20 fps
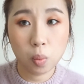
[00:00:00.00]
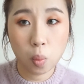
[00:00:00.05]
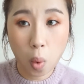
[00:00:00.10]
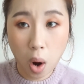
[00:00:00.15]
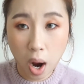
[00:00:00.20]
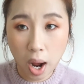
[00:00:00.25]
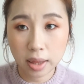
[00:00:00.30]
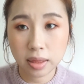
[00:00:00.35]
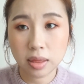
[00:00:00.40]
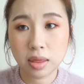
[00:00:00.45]

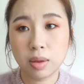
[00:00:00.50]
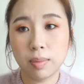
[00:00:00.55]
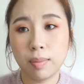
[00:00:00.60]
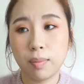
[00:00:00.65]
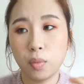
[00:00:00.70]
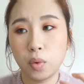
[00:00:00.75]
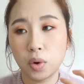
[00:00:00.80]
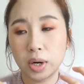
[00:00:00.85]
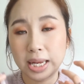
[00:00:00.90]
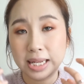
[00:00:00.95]
want the
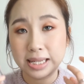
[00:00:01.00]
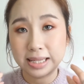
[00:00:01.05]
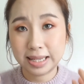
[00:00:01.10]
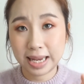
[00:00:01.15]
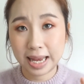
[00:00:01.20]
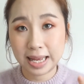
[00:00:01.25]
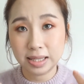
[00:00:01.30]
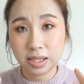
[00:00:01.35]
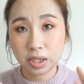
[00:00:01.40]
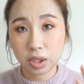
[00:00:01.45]
more
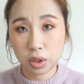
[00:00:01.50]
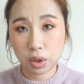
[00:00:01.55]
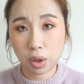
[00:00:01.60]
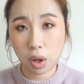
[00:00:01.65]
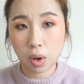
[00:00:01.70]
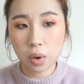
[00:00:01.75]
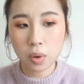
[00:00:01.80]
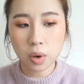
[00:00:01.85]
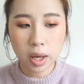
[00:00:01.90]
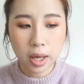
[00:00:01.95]
intense
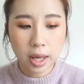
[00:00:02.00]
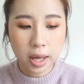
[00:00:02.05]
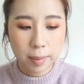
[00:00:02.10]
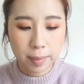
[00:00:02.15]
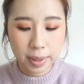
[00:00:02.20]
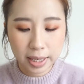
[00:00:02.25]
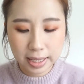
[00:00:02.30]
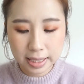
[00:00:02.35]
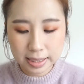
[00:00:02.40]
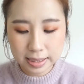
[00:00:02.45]
glow,
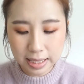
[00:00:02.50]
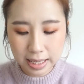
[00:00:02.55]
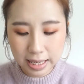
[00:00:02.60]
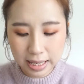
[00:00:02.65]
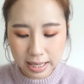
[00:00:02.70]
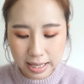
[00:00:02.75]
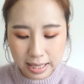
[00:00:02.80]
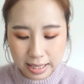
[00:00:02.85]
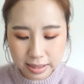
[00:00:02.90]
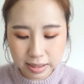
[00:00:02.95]
because
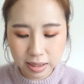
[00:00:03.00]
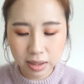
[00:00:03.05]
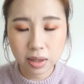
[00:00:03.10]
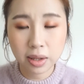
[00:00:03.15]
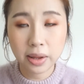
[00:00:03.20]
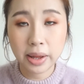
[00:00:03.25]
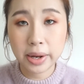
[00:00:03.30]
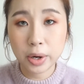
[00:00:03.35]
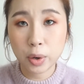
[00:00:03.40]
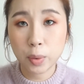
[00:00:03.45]
it is a
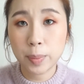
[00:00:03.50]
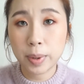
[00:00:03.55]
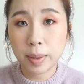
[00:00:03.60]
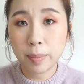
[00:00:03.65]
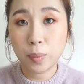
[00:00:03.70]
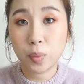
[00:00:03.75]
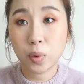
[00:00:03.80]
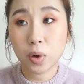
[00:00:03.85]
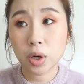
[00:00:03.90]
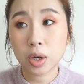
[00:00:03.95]
little bit
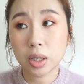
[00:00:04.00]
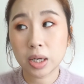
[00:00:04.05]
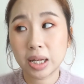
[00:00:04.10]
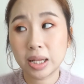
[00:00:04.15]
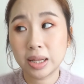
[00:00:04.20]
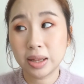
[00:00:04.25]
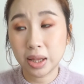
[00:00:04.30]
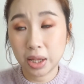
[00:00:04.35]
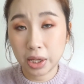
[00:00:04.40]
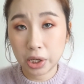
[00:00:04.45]
more
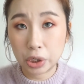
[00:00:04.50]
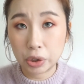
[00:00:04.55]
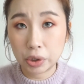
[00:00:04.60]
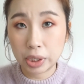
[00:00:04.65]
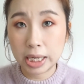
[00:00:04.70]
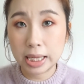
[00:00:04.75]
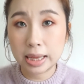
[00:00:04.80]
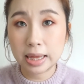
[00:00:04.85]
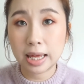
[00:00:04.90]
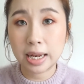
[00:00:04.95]

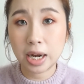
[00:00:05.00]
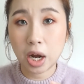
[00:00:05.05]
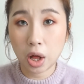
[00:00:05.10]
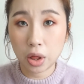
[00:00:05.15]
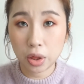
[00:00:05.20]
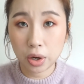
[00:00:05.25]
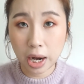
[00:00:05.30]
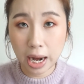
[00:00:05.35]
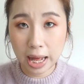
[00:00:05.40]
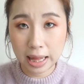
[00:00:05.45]
glittery than
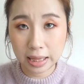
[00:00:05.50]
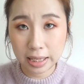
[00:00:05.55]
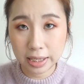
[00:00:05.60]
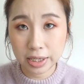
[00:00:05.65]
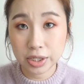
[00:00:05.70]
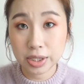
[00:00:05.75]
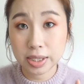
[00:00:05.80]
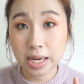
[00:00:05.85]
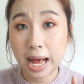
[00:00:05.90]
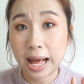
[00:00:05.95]
other
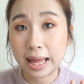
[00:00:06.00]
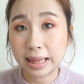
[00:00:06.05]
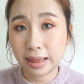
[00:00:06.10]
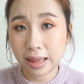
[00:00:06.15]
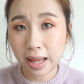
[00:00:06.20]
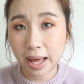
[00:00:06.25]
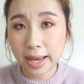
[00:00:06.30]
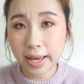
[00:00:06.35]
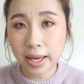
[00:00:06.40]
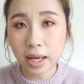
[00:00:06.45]
highlighters that I
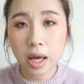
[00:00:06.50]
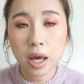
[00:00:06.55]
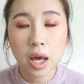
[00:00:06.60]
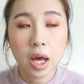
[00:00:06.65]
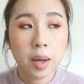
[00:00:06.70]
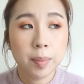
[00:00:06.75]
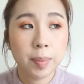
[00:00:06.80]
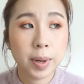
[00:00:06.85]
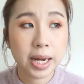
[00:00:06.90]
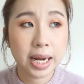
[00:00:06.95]
like,
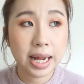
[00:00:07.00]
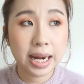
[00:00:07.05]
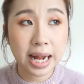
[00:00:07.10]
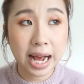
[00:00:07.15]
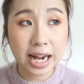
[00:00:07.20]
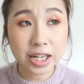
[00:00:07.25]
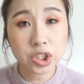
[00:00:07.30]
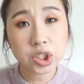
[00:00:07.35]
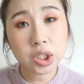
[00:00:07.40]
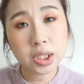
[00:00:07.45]
but it
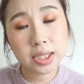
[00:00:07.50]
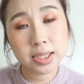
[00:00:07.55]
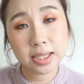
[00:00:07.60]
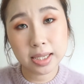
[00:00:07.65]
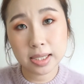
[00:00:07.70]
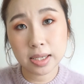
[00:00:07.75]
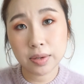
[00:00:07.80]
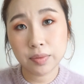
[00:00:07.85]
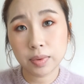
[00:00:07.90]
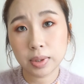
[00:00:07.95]
actually
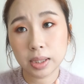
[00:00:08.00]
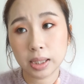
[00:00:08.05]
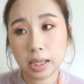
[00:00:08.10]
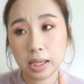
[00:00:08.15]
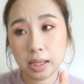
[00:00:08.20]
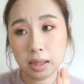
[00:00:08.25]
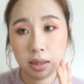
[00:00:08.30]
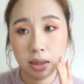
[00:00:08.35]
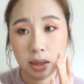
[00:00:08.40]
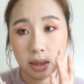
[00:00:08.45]
doesn't
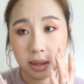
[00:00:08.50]
really